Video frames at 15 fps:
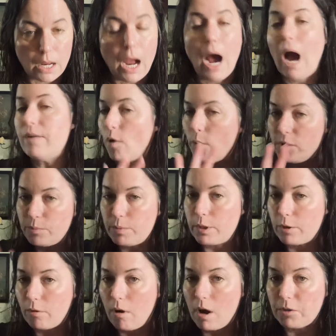I've always been a
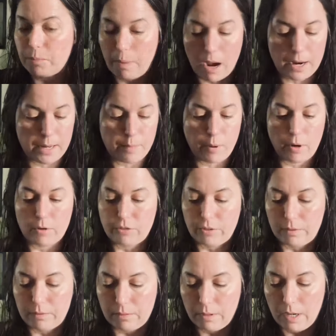crossbody
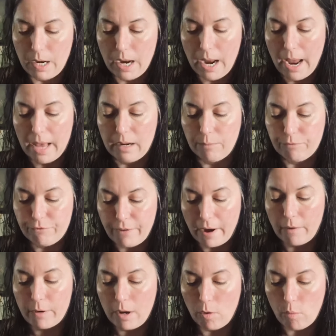person, and I'm
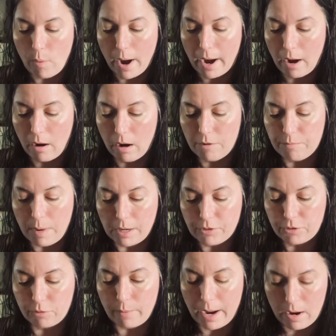very aware of my
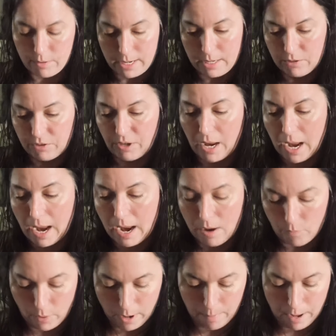surroundings and
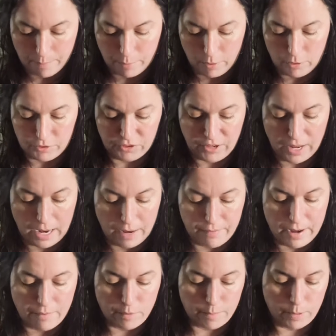where my purse is at. I've
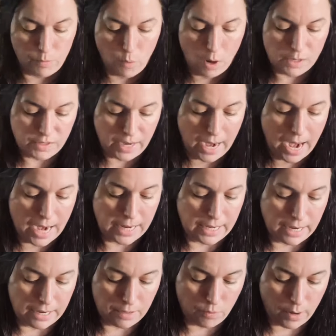never been one to hang it
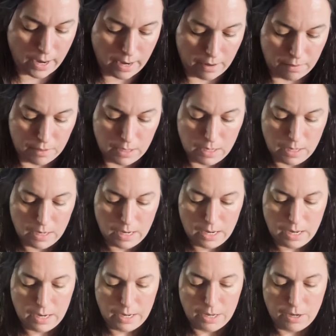anywhere,
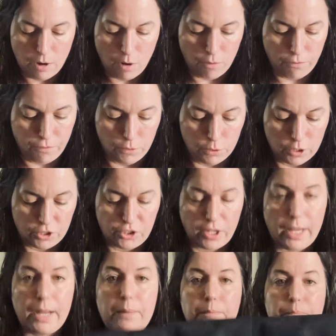
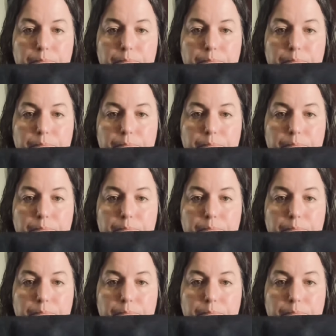foolishly.